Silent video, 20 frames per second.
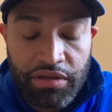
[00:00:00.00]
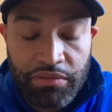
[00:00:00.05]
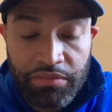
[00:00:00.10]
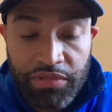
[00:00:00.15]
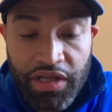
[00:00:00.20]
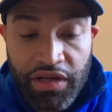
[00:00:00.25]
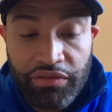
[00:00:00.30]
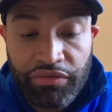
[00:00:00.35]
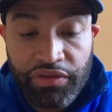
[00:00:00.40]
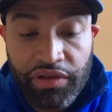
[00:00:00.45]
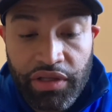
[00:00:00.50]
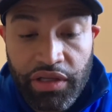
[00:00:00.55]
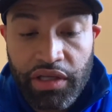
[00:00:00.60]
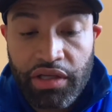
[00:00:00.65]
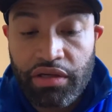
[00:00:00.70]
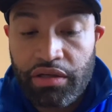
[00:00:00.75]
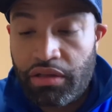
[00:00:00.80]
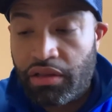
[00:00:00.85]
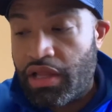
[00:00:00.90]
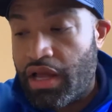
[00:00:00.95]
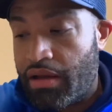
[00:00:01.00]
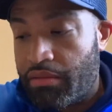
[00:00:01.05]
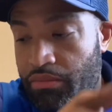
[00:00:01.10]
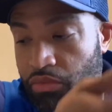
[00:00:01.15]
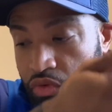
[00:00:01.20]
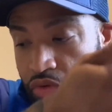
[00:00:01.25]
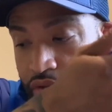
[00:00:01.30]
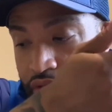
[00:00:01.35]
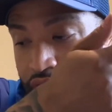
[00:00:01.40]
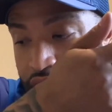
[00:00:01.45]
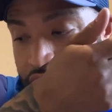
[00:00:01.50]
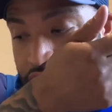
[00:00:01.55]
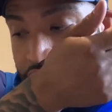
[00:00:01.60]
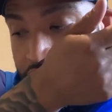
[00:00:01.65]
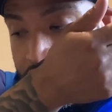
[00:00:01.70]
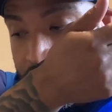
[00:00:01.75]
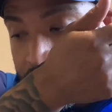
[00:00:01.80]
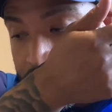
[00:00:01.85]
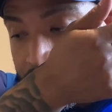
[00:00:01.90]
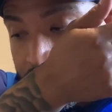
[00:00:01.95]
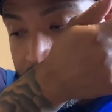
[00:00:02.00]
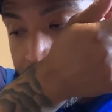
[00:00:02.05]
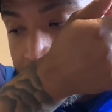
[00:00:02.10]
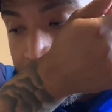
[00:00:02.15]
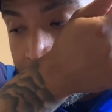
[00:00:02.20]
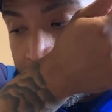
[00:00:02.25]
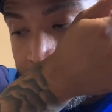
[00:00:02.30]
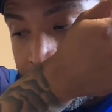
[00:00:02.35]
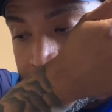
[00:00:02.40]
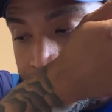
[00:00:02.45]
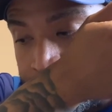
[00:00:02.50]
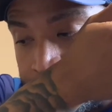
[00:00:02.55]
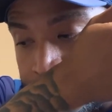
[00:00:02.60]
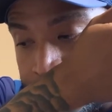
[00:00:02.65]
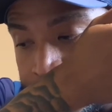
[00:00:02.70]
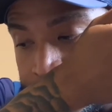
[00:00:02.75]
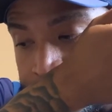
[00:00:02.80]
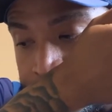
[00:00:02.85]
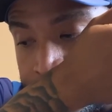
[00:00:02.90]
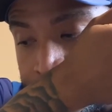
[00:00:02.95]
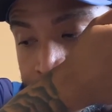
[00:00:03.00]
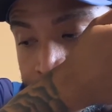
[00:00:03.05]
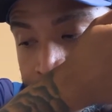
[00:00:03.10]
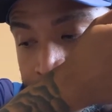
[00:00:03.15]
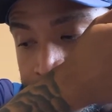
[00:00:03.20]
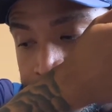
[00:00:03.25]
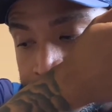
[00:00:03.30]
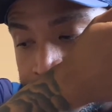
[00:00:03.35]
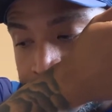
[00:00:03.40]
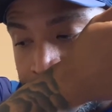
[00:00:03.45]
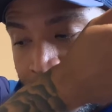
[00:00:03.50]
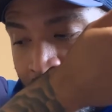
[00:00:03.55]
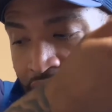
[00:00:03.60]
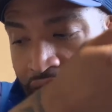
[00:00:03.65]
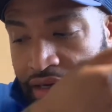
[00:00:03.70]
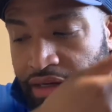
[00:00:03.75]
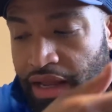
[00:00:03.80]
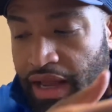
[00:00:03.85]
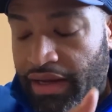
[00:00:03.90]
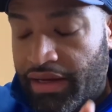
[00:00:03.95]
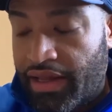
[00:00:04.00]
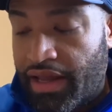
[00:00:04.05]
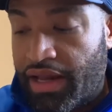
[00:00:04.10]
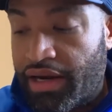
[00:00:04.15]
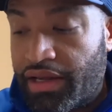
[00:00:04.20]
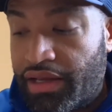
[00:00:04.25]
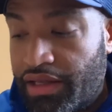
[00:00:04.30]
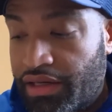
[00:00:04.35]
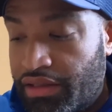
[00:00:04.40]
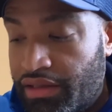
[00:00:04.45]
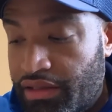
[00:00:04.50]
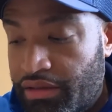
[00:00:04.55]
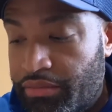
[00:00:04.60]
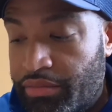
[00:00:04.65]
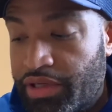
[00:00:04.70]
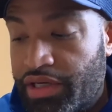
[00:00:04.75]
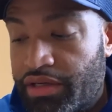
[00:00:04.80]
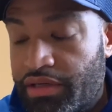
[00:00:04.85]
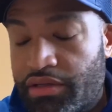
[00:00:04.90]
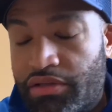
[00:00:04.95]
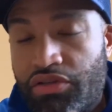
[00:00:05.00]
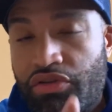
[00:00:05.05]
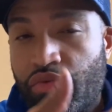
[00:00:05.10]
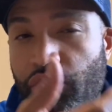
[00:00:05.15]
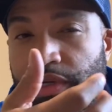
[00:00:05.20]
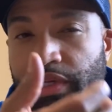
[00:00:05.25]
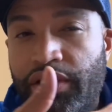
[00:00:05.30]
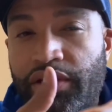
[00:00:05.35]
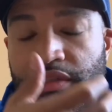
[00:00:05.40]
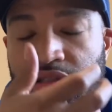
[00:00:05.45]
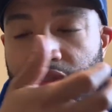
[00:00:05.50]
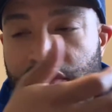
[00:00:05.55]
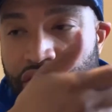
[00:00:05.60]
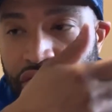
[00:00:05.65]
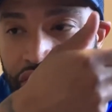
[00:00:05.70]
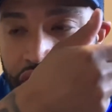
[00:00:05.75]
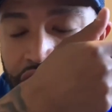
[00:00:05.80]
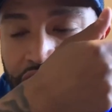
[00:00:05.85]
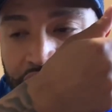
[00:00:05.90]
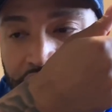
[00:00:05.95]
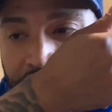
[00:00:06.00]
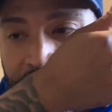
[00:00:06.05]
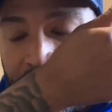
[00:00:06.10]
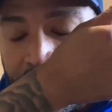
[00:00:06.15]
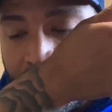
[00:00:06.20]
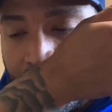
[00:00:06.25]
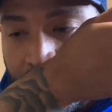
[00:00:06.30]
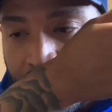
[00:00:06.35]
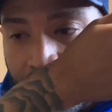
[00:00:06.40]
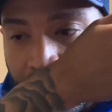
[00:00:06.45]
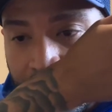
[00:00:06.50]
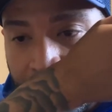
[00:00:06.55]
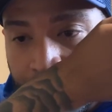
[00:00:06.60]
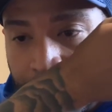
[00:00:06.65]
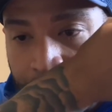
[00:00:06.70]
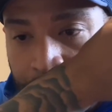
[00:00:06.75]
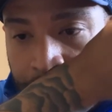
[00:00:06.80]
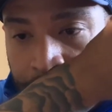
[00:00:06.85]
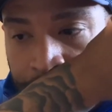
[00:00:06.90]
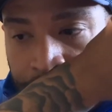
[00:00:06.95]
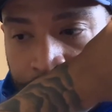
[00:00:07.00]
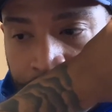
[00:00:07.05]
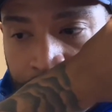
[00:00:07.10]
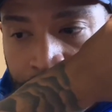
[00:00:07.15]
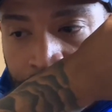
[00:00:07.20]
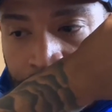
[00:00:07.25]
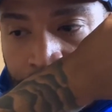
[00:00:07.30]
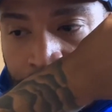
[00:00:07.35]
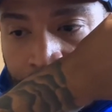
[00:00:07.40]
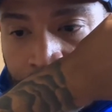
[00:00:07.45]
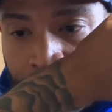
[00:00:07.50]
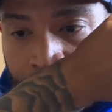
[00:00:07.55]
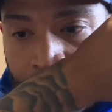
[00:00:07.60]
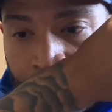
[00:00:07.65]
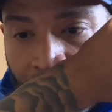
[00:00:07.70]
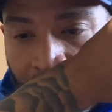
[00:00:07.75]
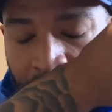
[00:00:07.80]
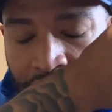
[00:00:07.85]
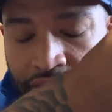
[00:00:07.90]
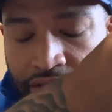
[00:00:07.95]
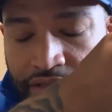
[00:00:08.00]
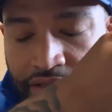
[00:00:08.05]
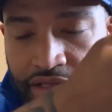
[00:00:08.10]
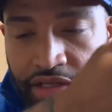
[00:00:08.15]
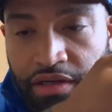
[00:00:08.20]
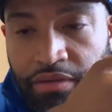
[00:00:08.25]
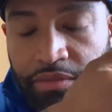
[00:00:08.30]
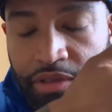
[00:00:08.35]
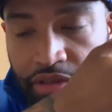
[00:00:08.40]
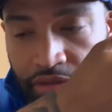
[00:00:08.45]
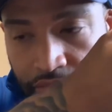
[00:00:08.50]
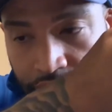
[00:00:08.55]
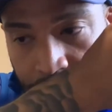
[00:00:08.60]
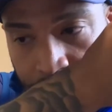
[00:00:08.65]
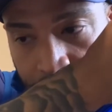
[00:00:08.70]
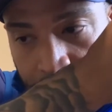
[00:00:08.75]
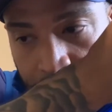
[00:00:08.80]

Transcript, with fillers: I'm definitely getting a lot more of the other notes. I, I kind of get a little bit of the sweetness too from the vanilla and the cinnamon.